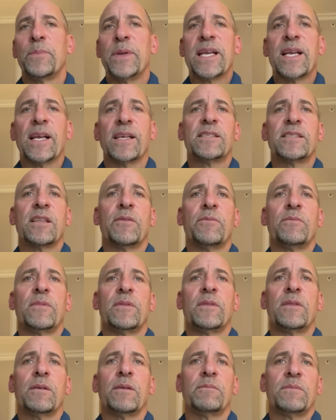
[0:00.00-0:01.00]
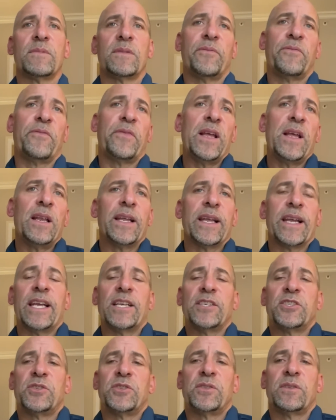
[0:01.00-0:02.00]
because the the the
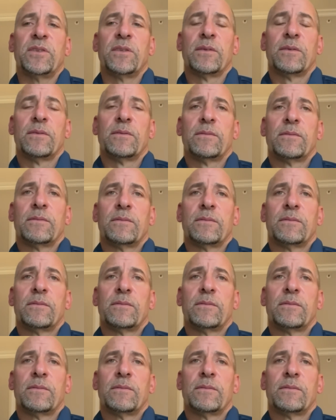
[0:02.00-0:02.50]
feeling is